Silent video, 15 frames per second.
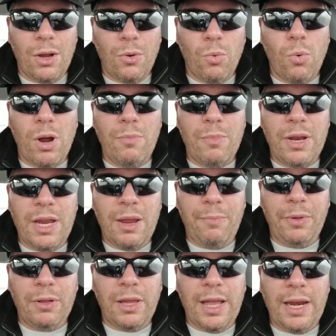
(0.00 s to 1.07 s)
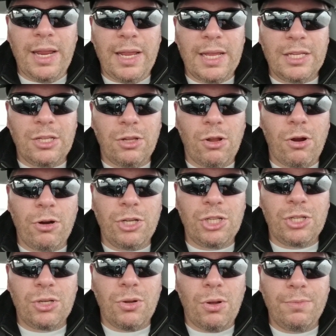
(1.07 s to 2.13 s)
one manipulating his large
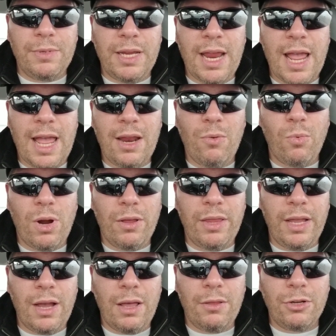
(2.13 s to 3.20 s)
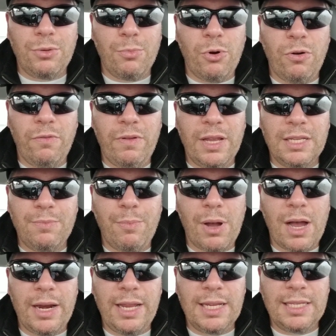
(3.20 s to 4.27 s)
sculpted head while the others moved his
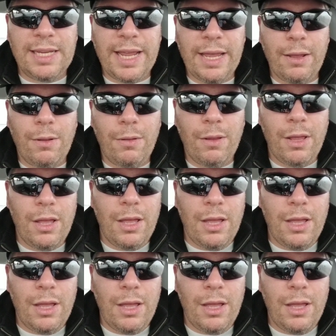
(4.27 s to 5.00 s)
body and tail,